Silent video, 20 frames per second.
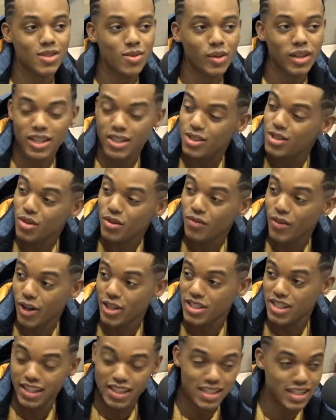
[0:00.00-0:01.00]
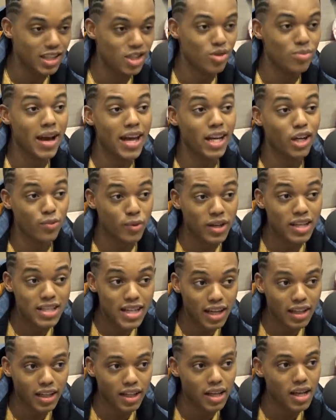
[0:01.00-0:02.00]
twenty-two version is a dramatic
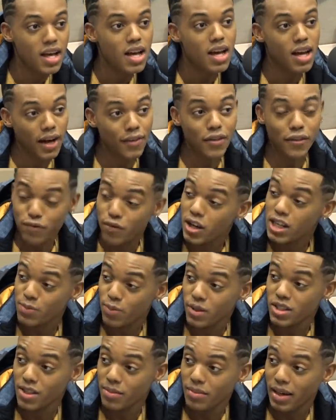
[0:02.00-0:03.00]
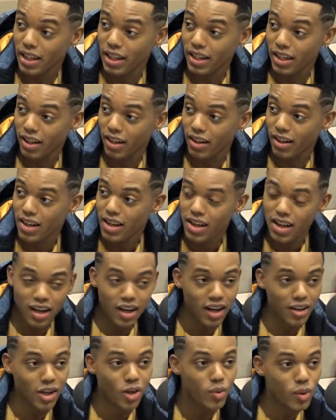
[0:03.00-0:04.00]
retelling of the Fresh Prince of Bel-Air,
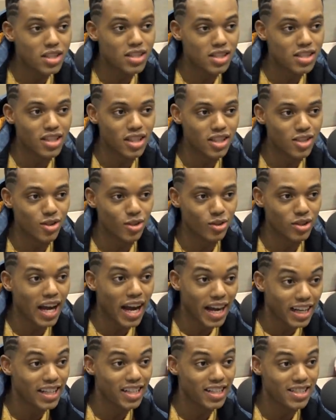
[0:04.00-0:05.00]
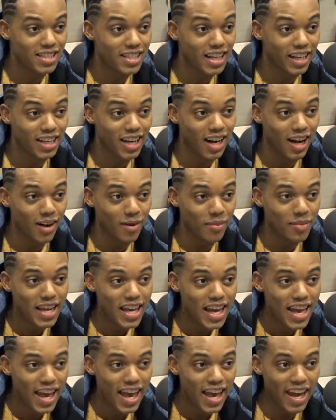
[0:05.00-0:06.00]
mm-hmm. uh, the quintessential nineties sitcom.
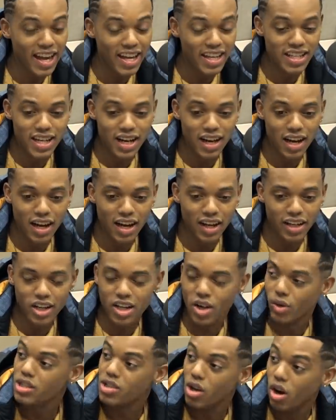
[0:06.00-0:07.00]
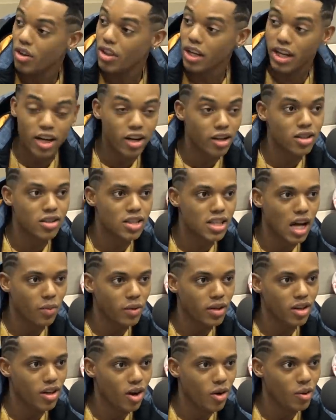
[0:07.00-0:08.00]
Mm-hmm. And, uh, you know, it's all the characters that
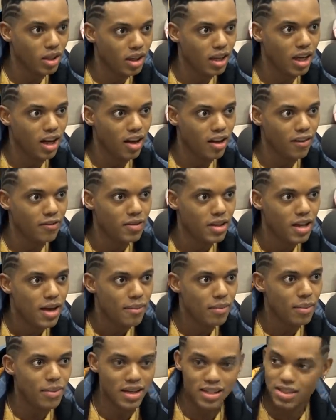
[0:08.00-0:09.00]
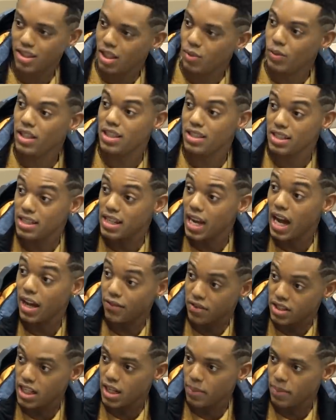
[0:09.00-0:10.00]
we know and love, but basically we get to
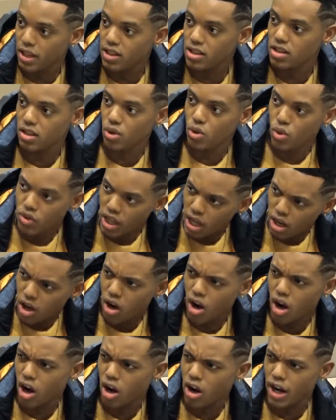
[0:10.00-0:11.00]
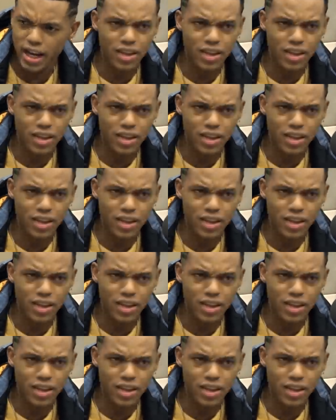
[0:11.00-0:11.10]
dive deep into who they are